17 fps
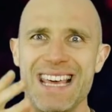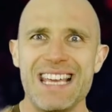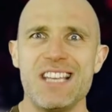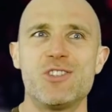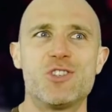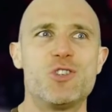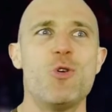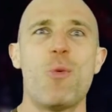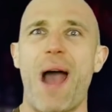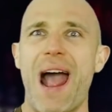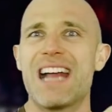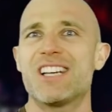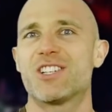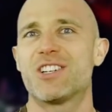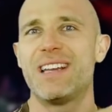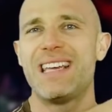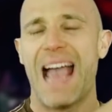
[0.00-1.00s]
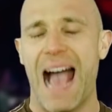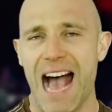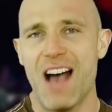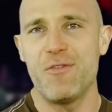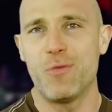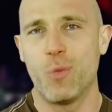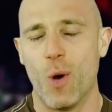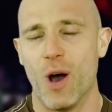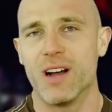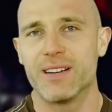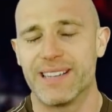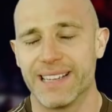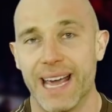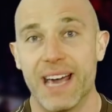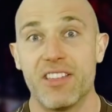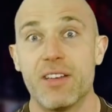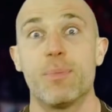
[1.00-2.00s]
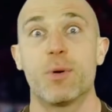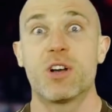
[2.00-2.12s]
these two actually have worked together